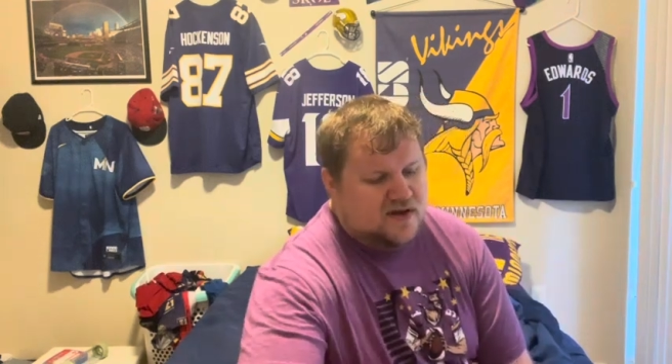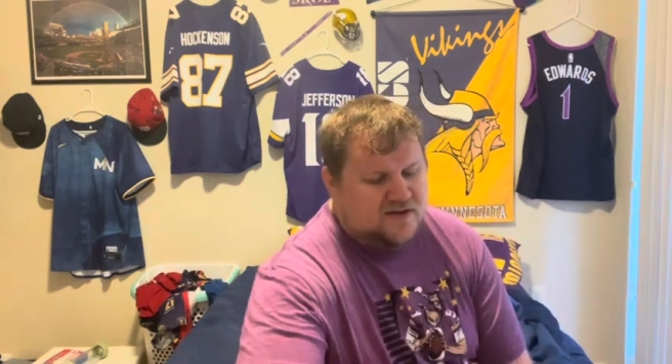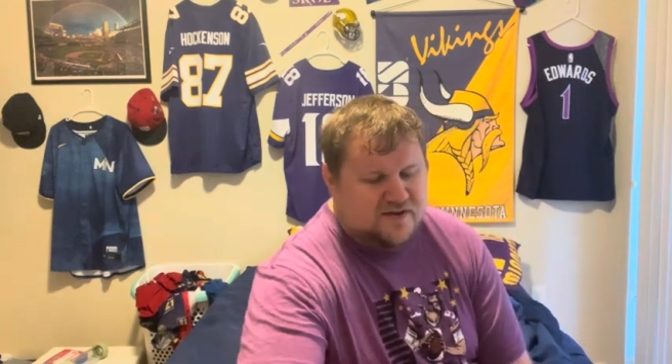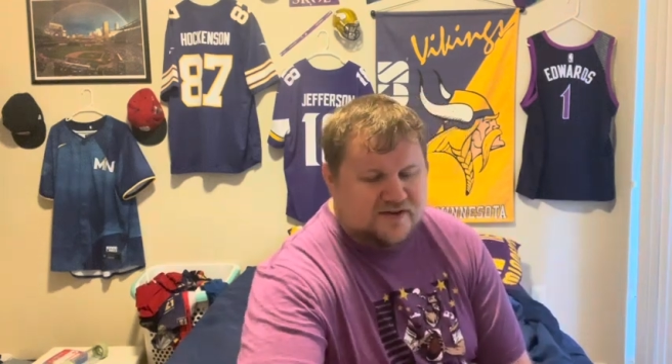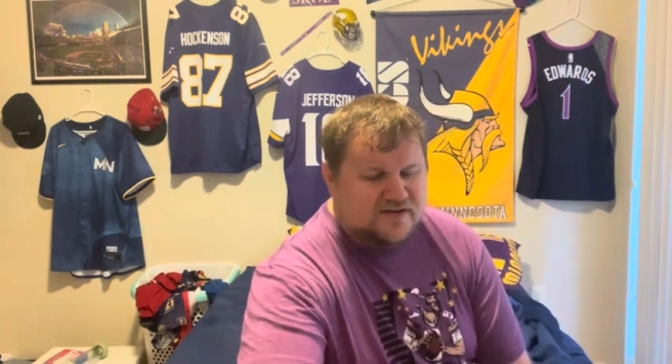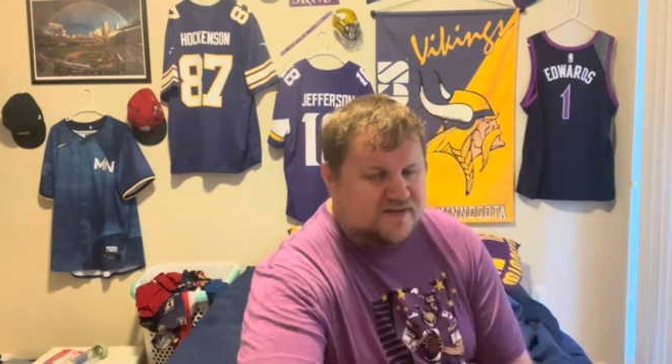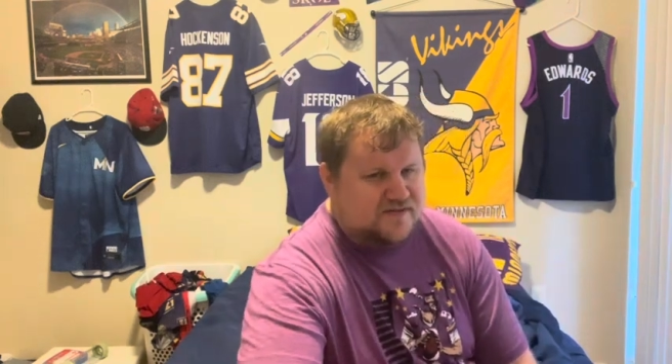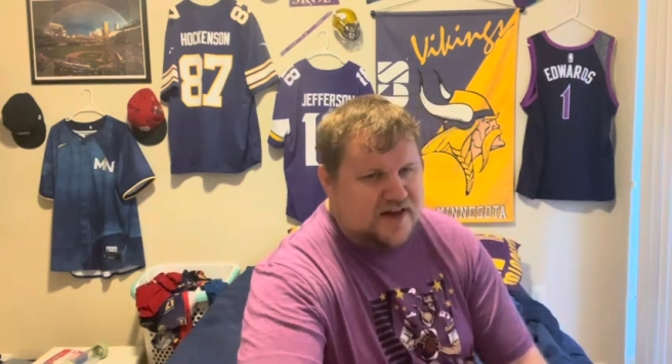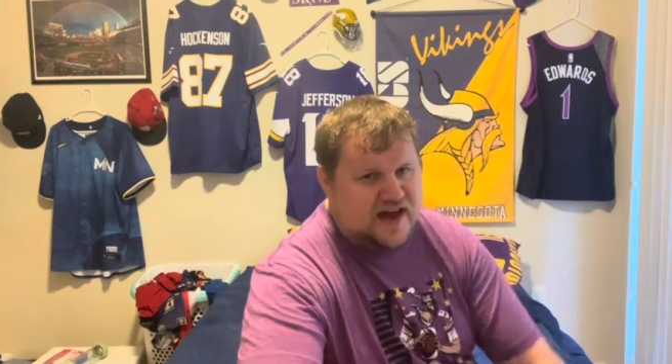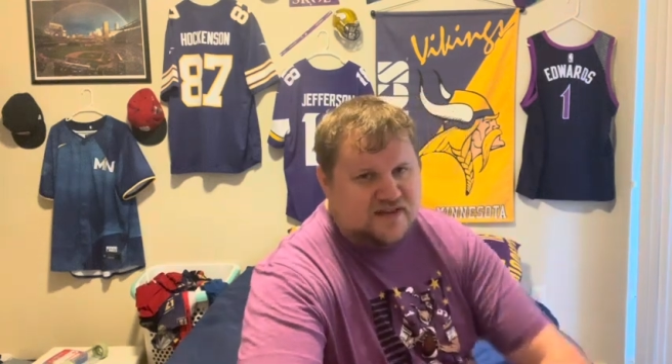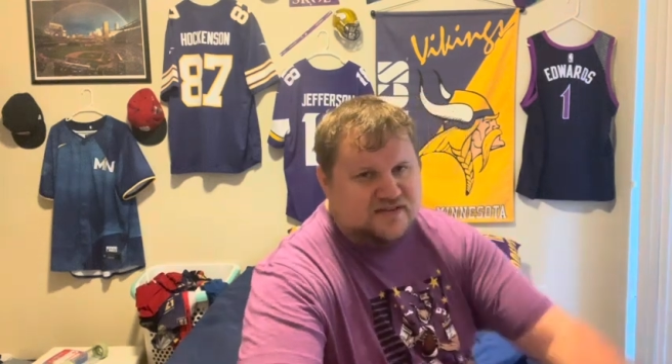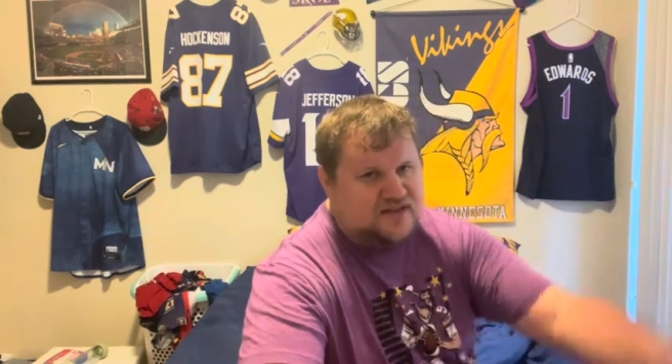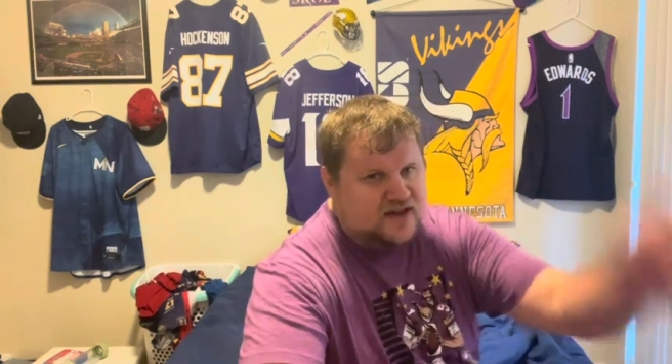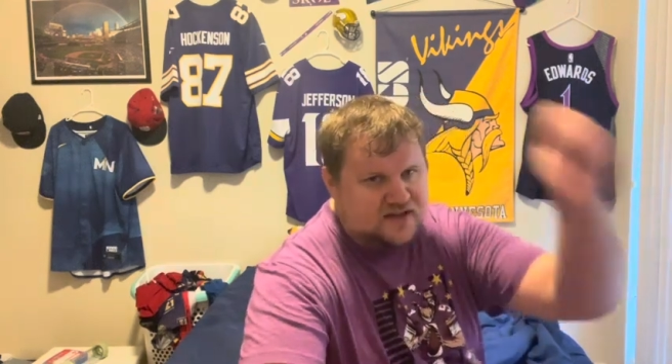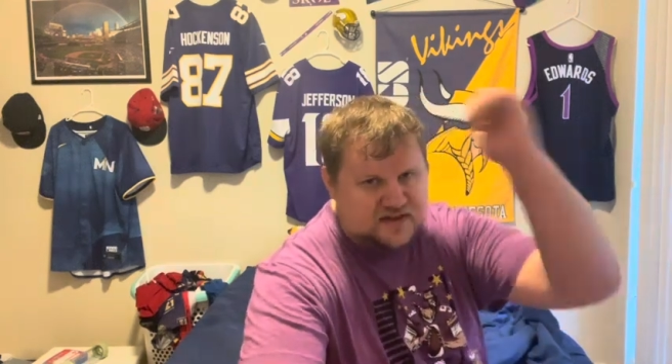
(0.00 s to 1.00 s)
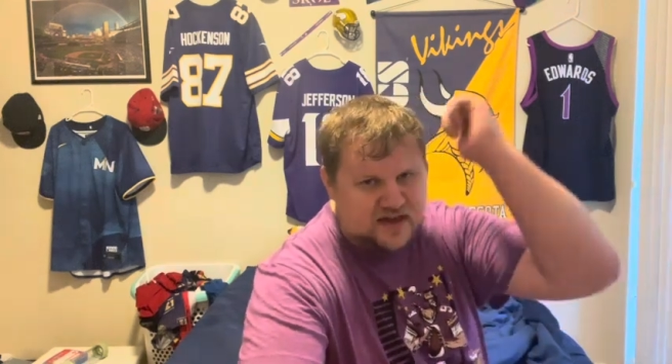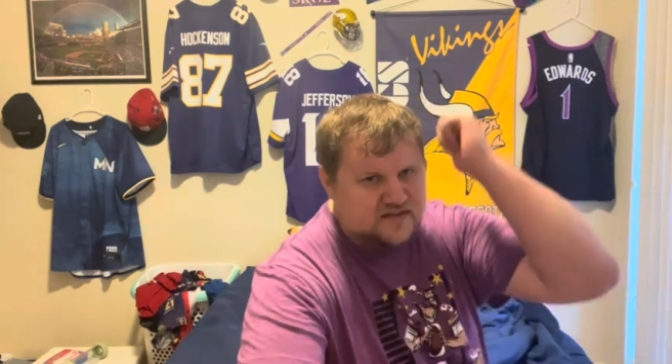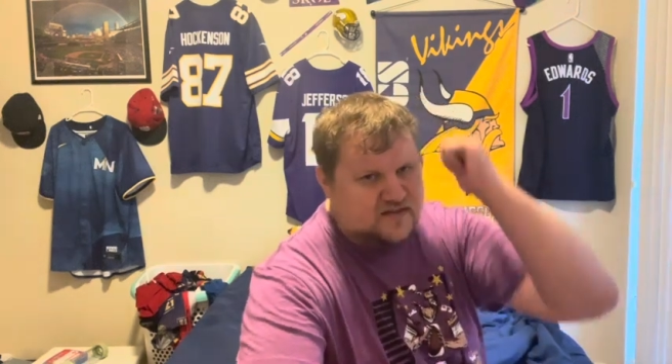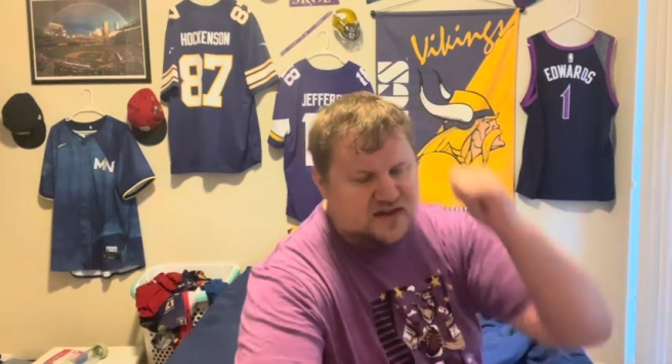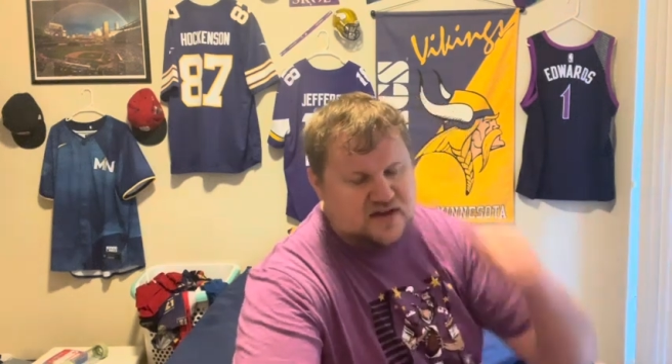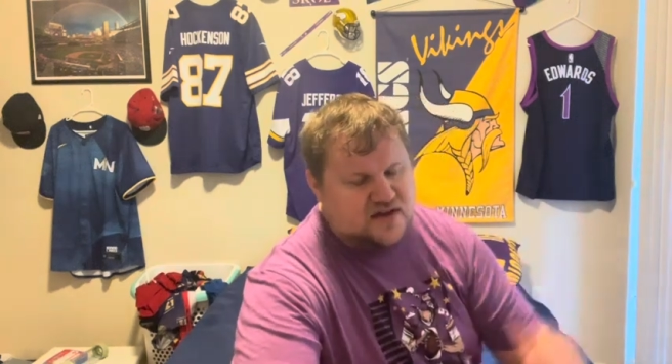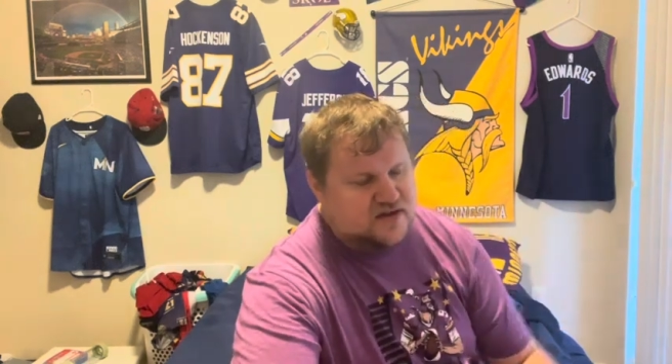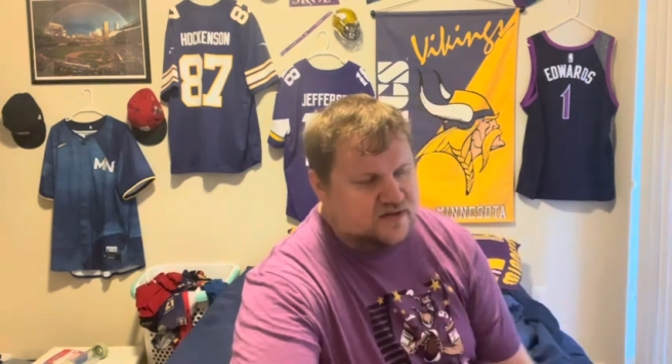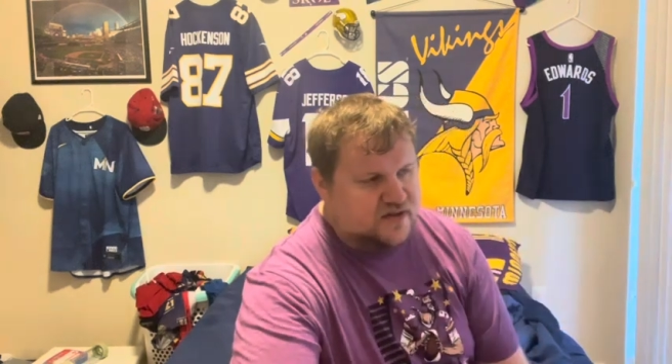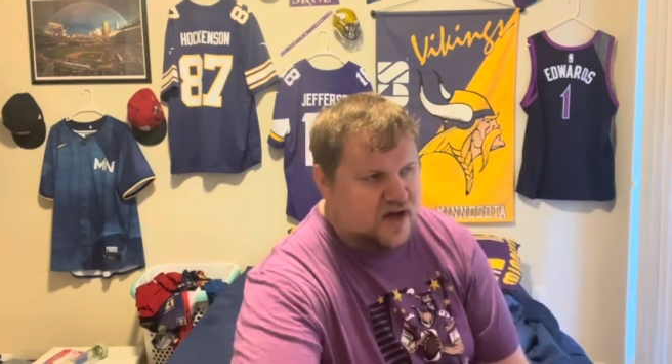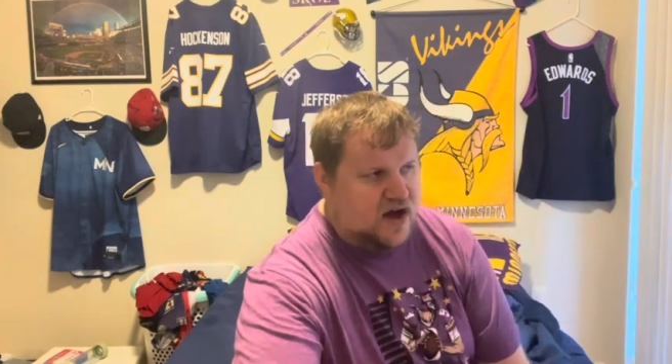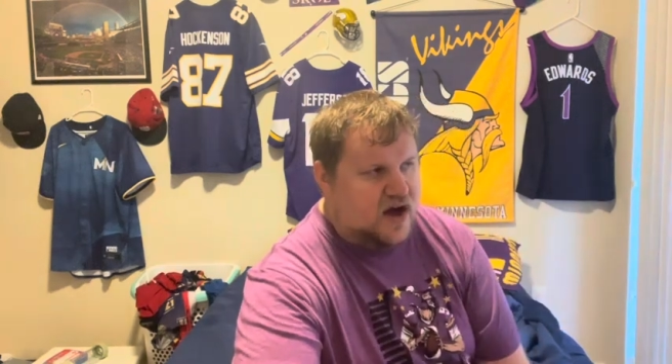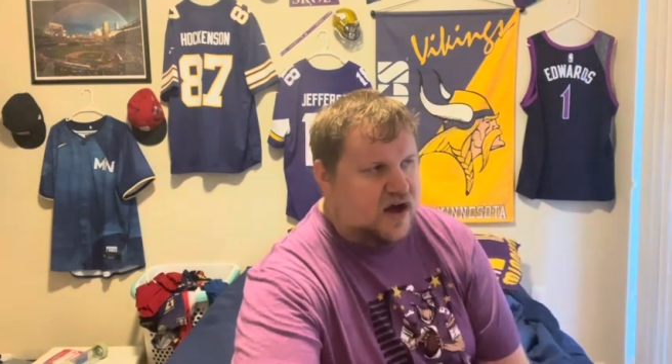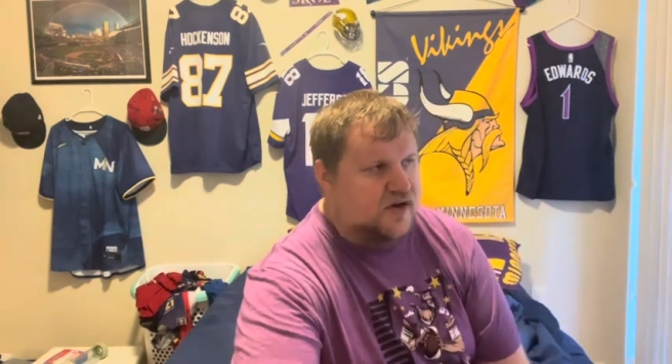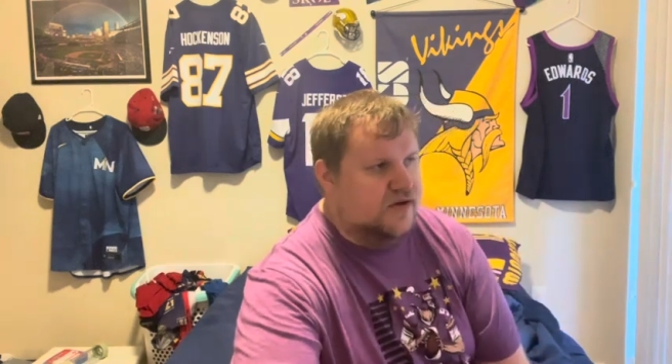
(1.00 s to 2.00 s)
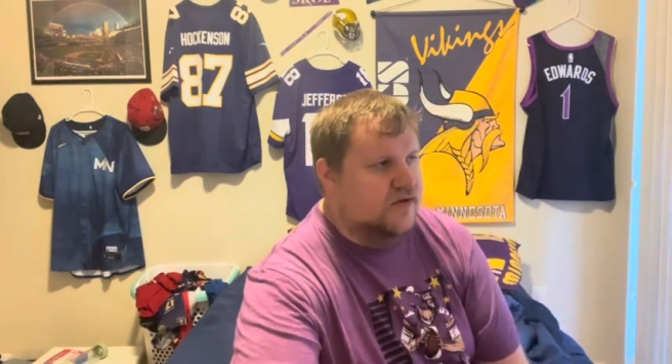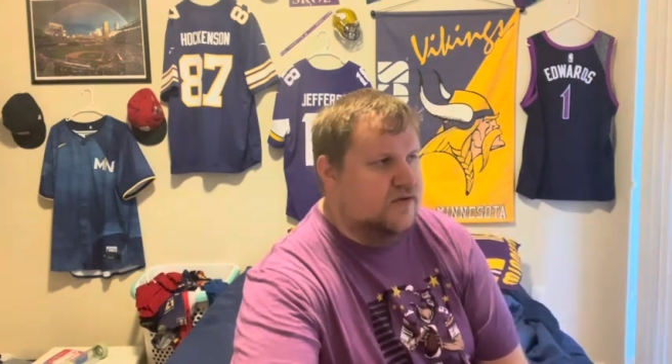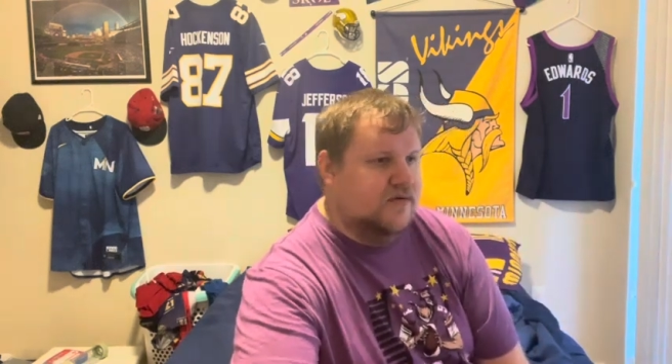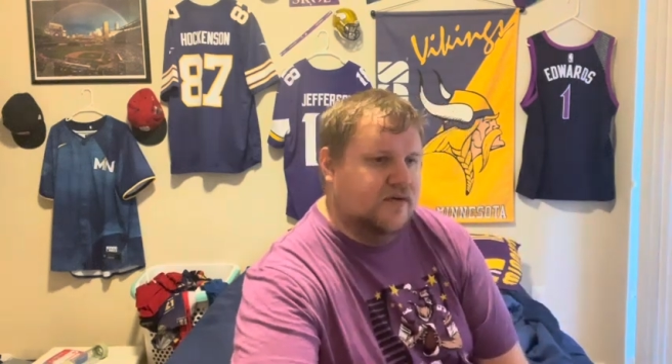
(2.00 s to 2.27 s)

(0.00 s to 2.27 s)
Christian Vasquez, I say he's gone.